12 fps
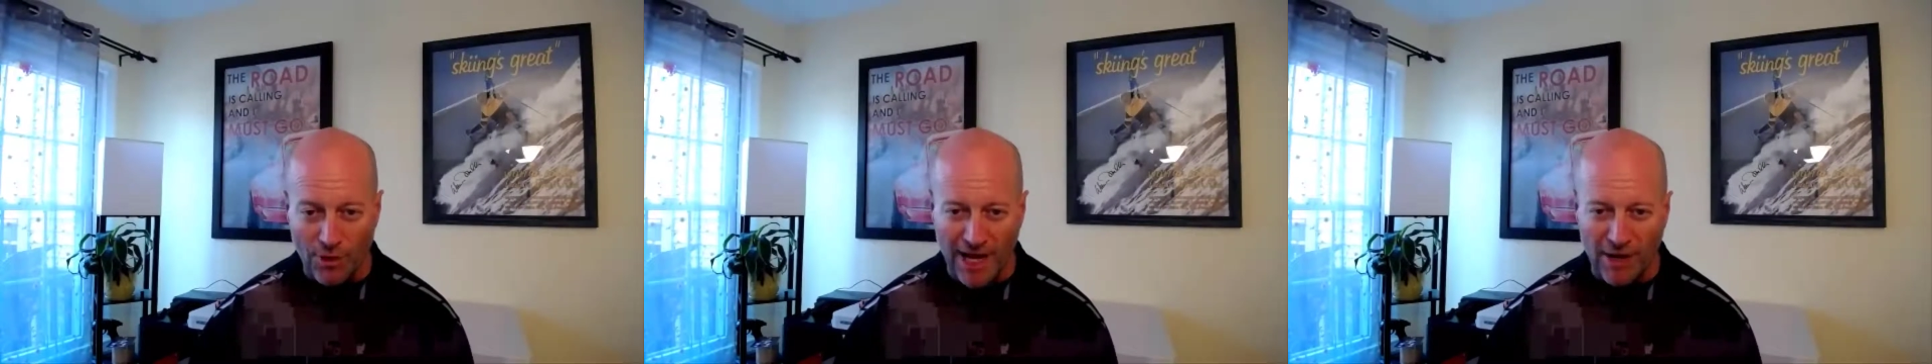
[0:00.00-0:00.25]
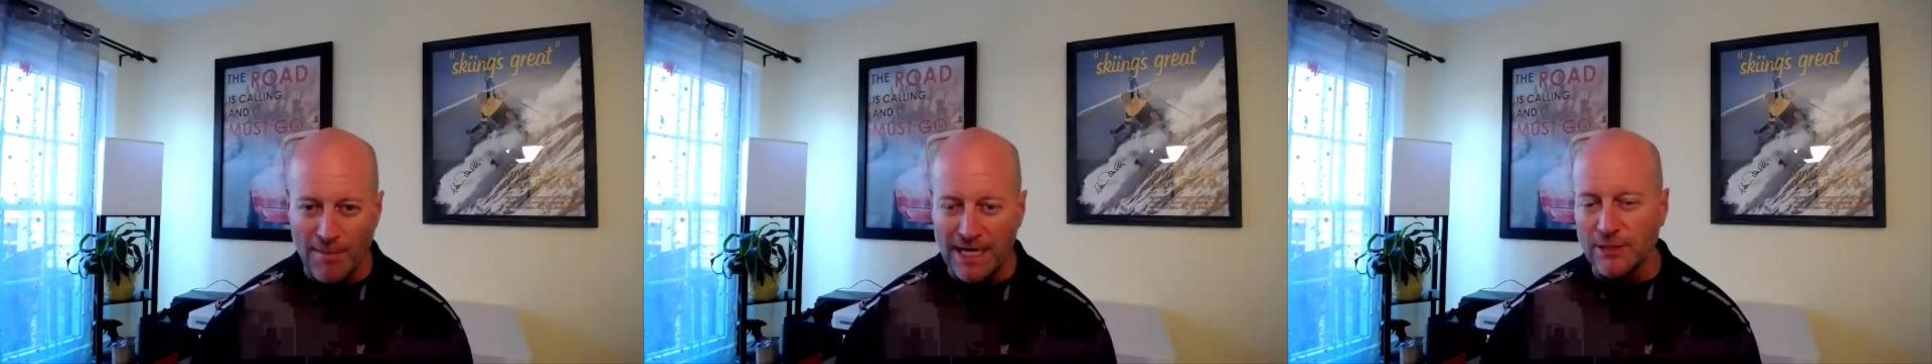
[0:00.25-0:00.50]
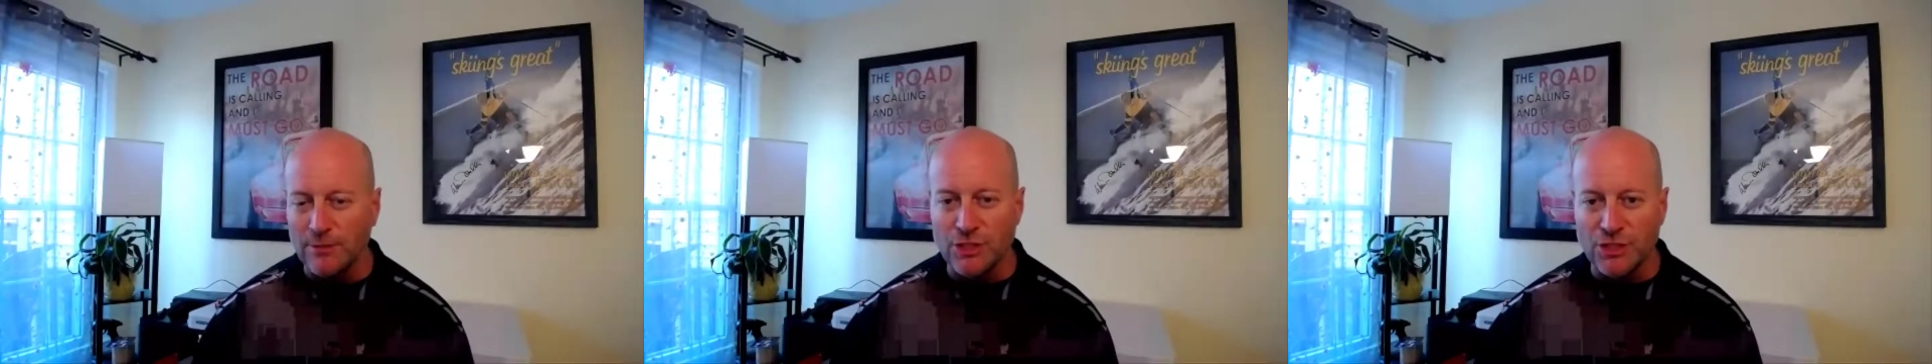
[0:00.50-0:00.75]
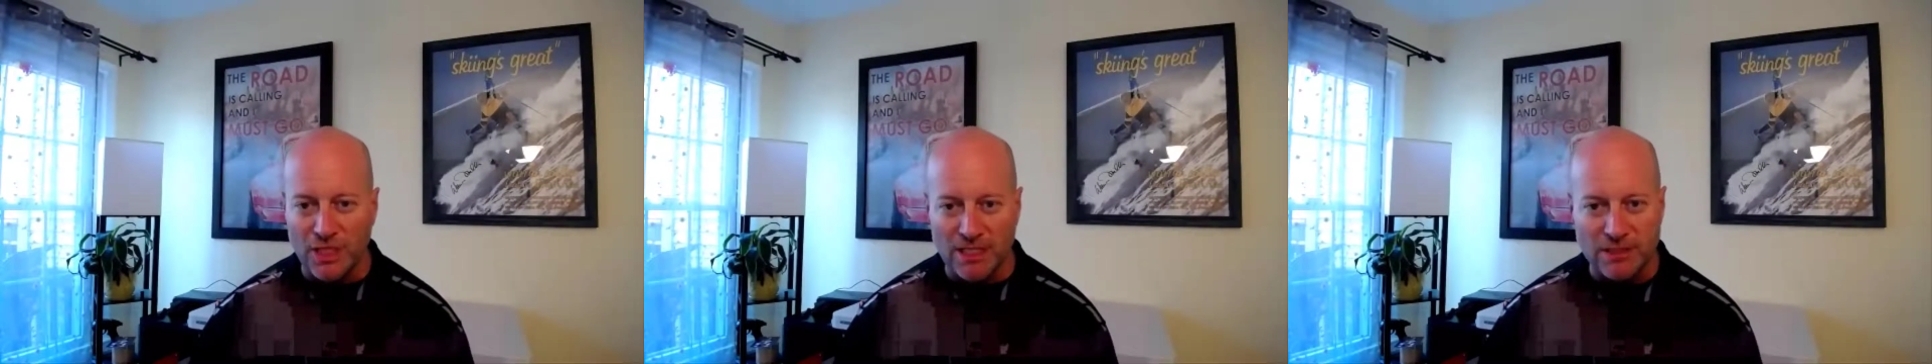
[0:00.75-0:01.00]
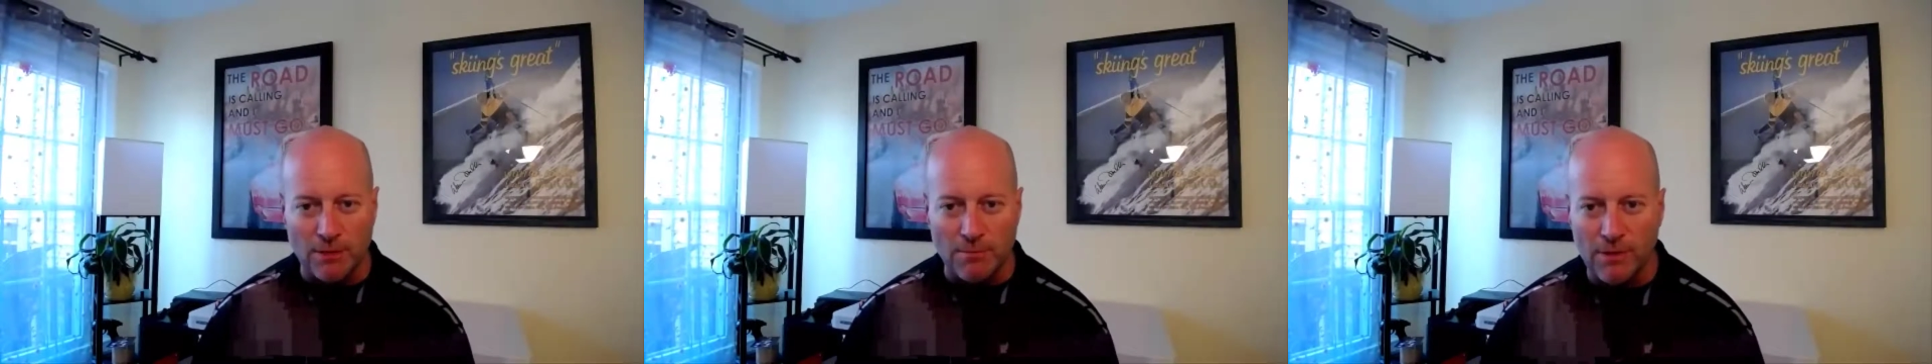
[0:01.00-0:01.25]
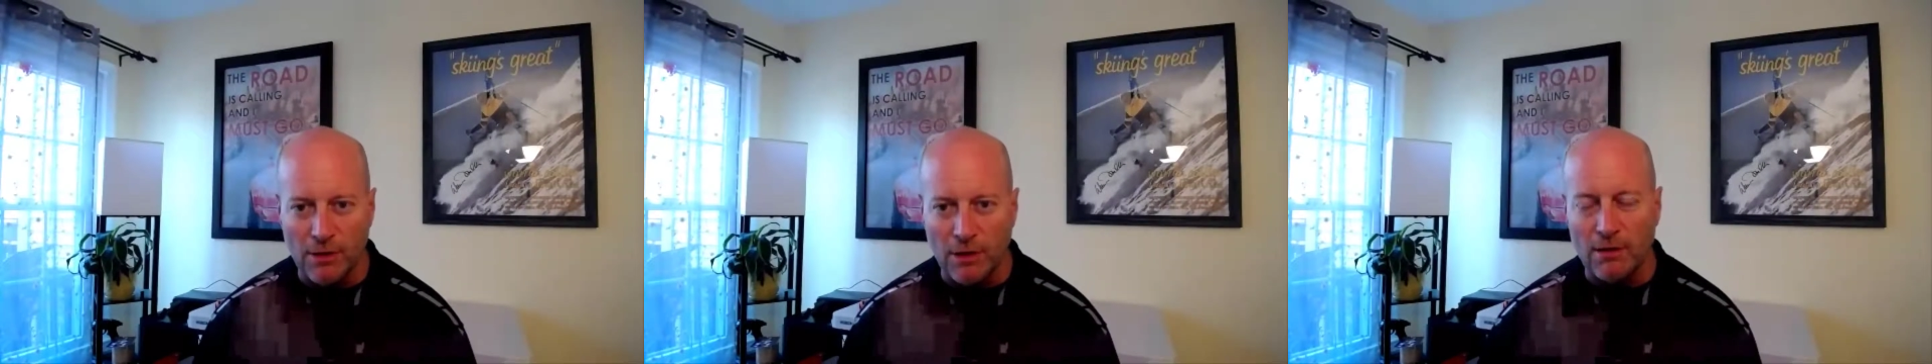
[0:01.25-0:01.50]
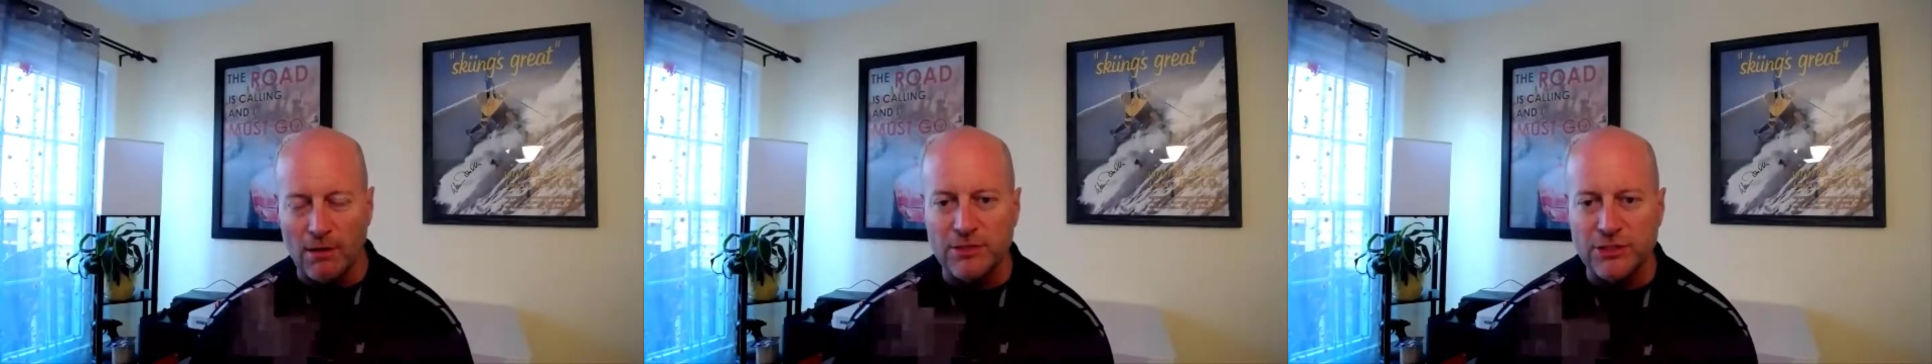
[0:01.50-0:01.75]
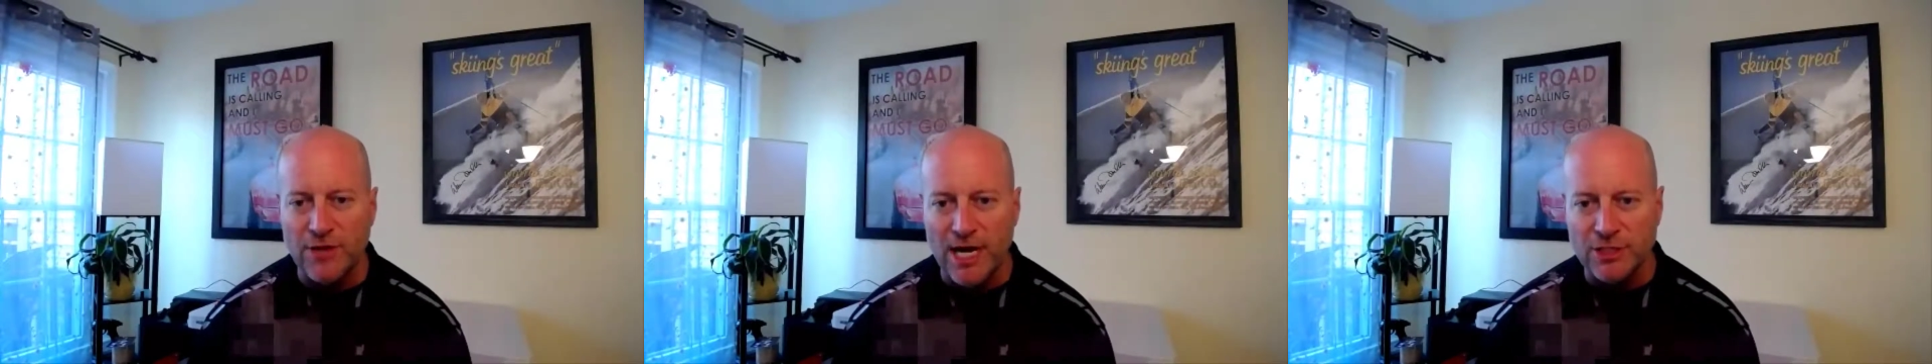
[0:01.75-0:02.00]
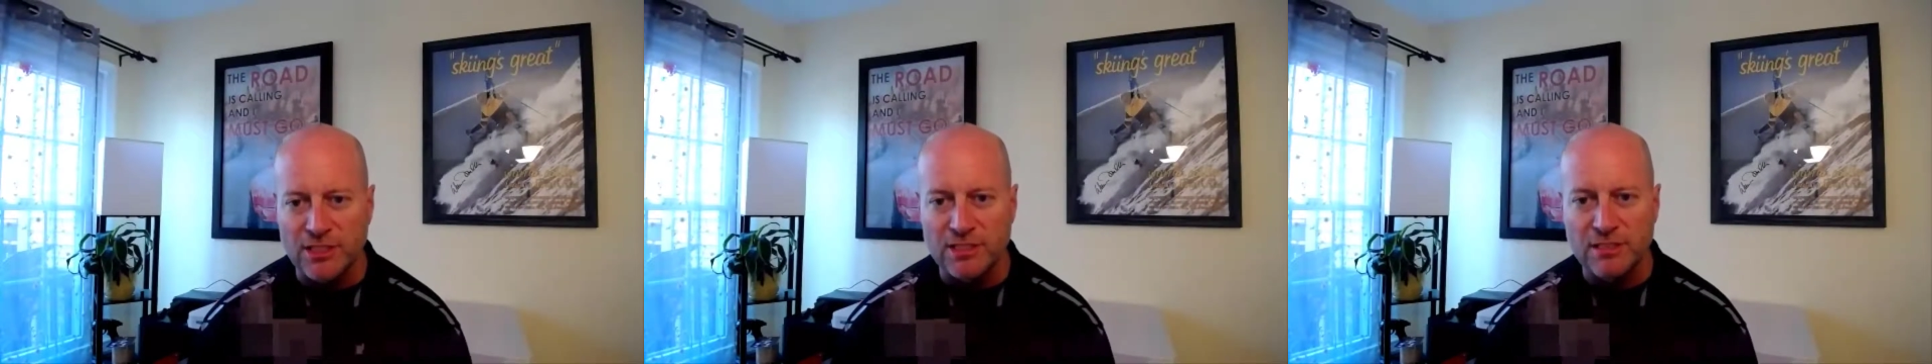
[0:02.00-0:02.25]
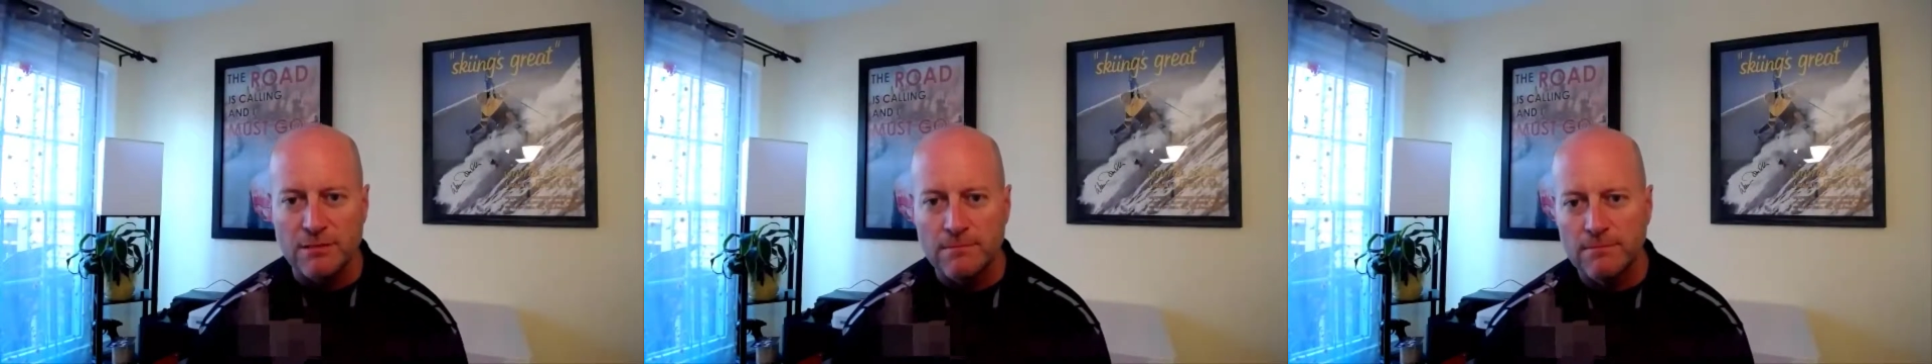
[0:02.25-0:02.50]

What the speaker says: and how we might need to adjust our strategies?